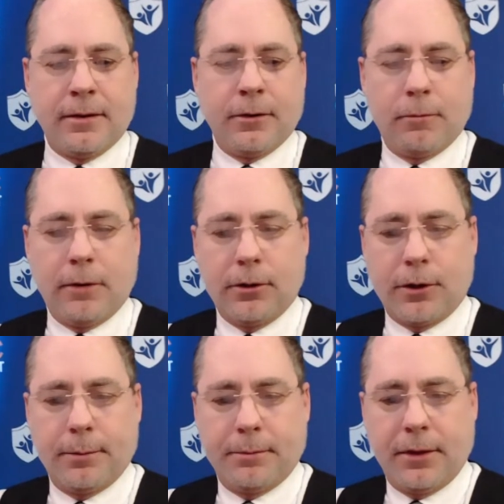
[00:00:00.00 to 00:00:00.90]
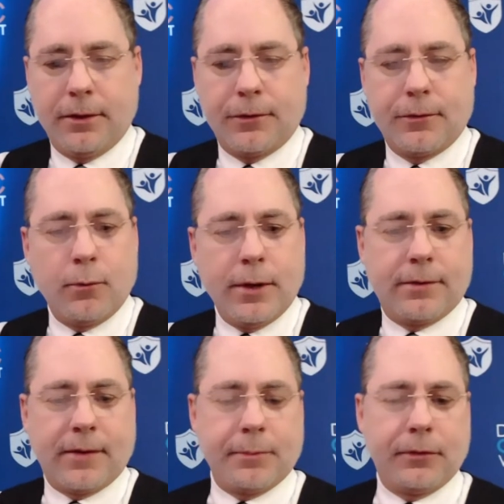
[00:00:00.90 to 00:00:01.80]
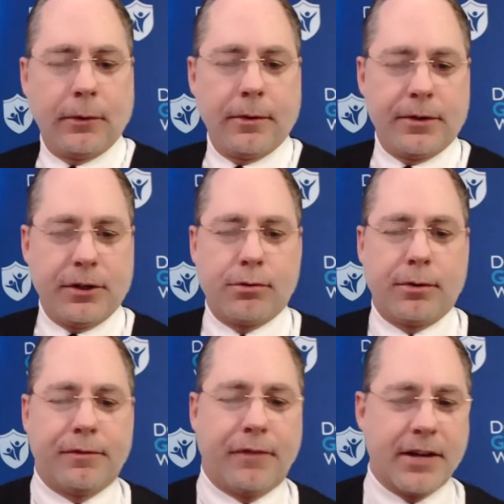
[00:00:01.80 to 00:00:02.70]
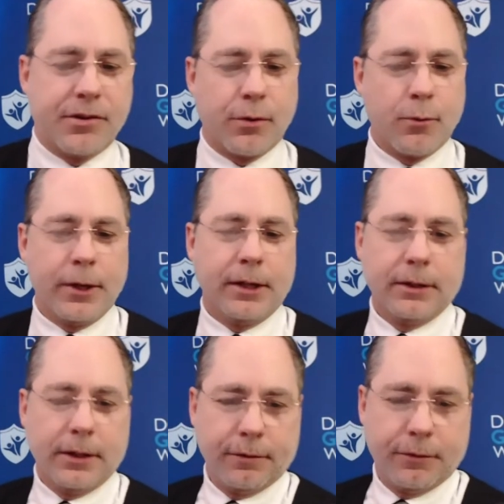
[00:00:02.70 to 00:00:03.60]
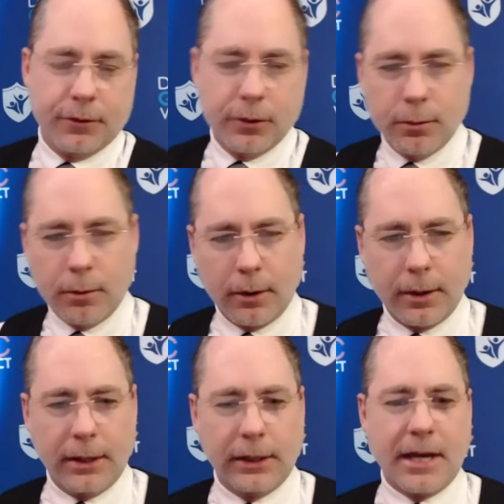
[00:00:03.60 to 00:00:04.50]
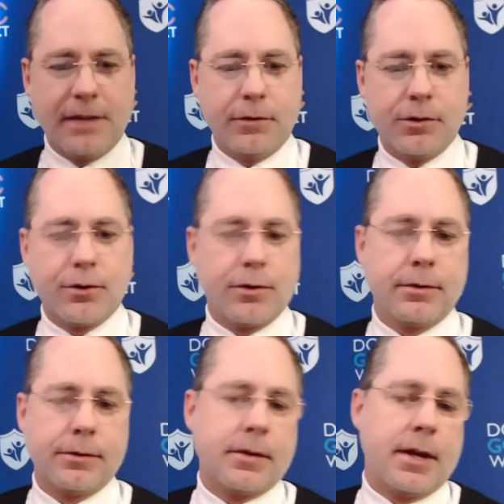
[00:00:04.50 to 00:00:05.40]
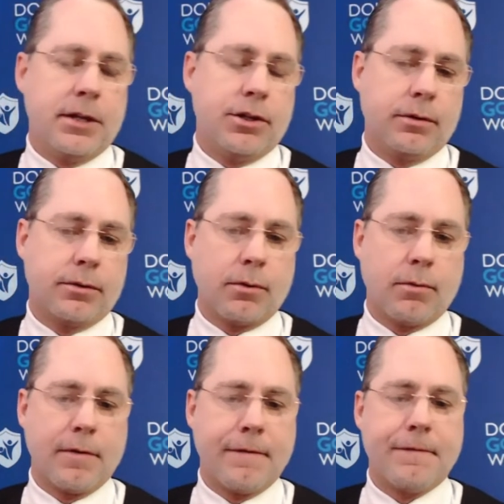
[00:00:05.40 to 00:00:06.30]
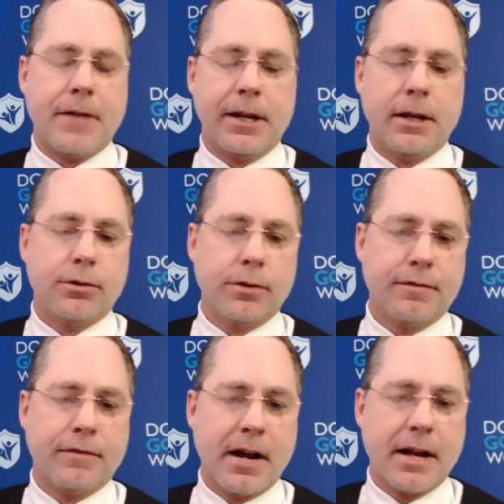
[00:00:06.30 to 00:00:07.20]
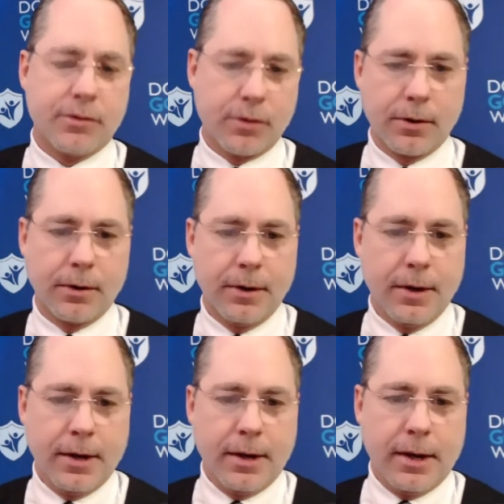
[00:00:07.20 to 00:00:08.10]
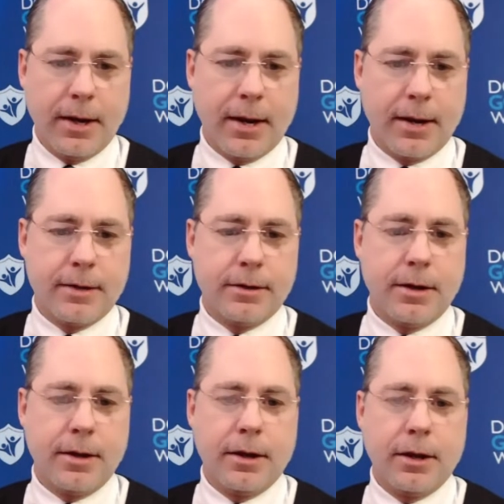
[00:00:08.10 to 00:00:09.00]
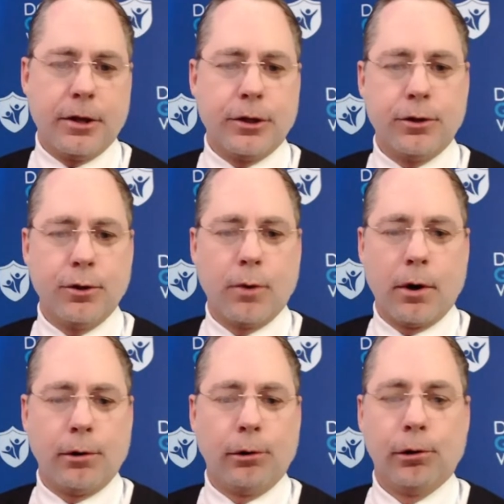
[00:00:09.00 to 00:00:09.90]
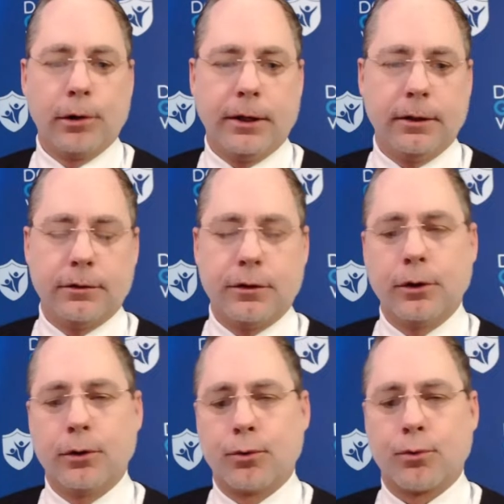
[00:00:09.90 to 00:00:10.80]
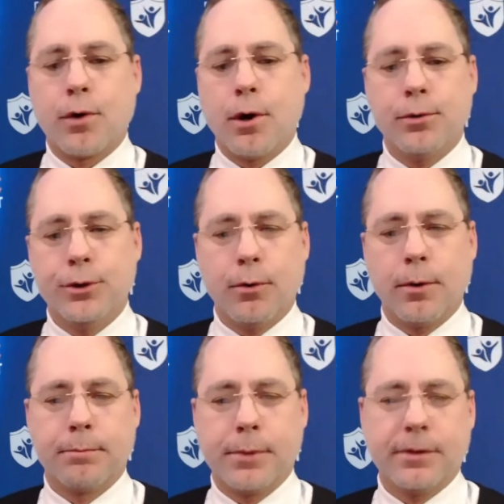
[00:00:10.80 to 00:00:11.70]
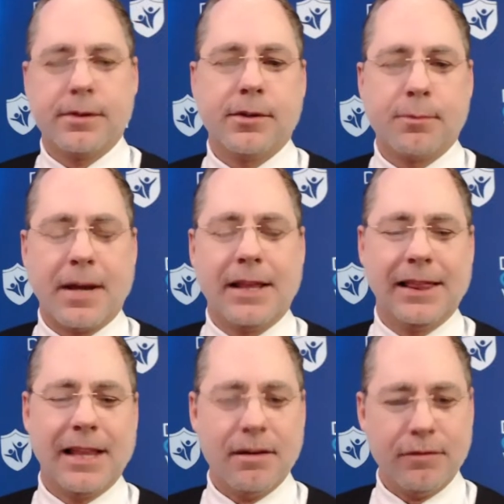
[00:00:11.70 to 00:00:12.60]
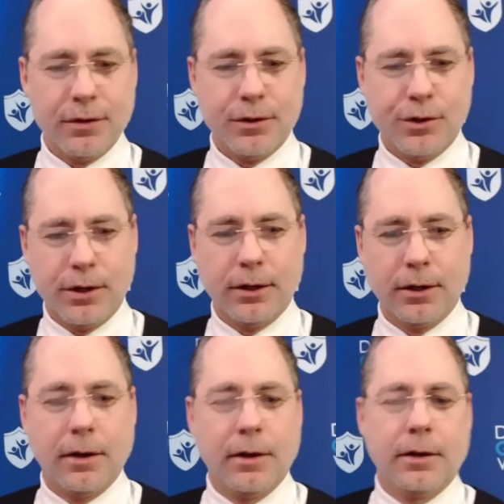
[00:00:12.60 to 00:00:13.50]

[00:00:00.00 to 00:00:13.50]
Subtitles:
Welcome to this week's episode of the Digital Advisor Weekly. If you are a life insurance agent or financial advisor and you are looking to grow your business by leveraging